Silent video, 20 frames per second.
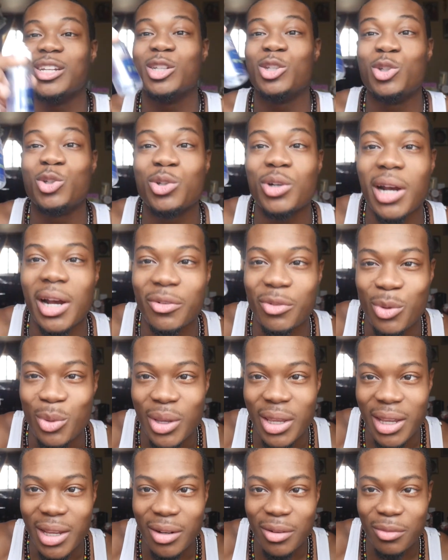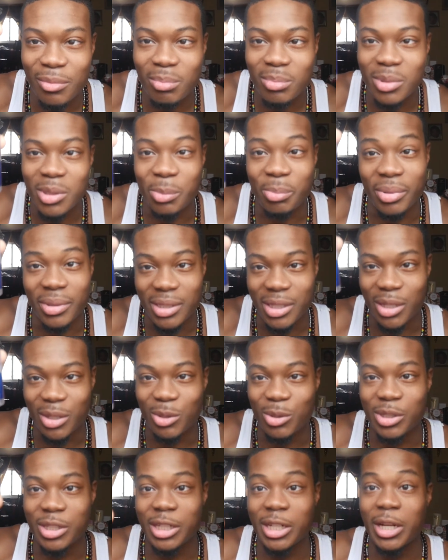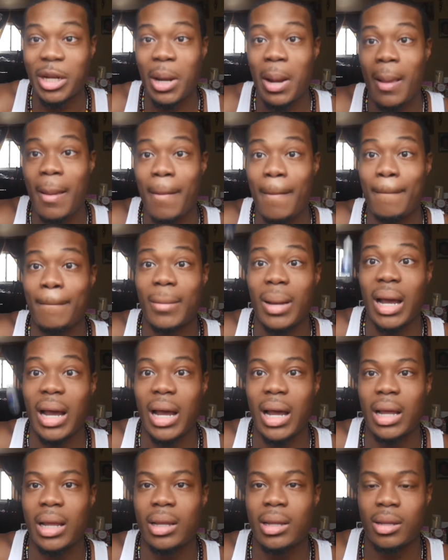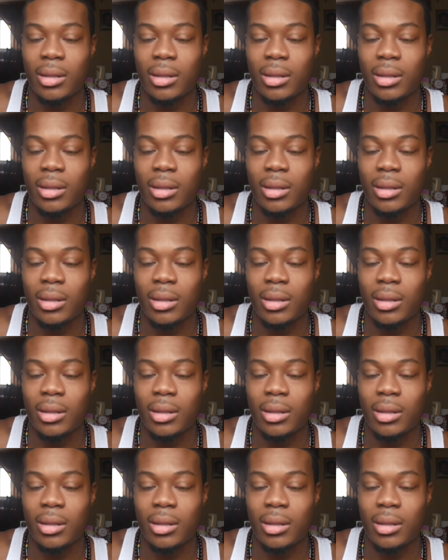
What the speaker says: Travel kit to put solution in. Bye.